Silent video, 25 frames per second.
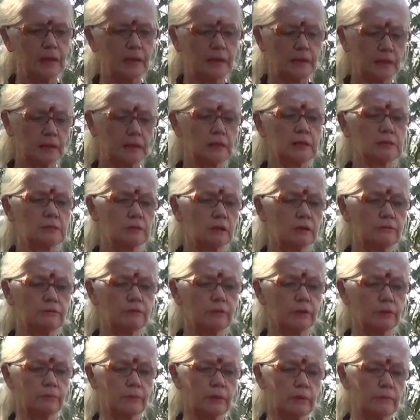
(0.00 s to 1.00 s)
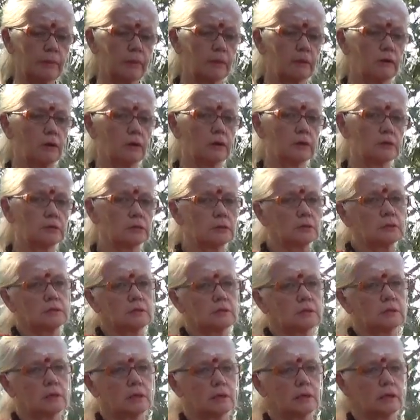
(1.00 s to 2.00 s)
That is not for me because
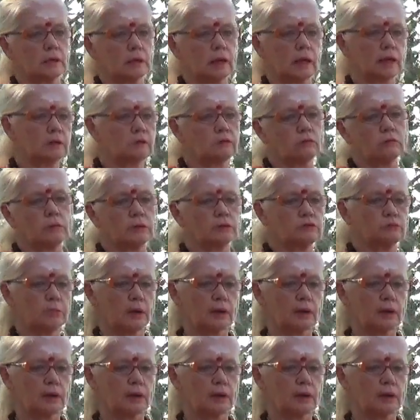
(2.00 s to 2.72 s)
it's like too much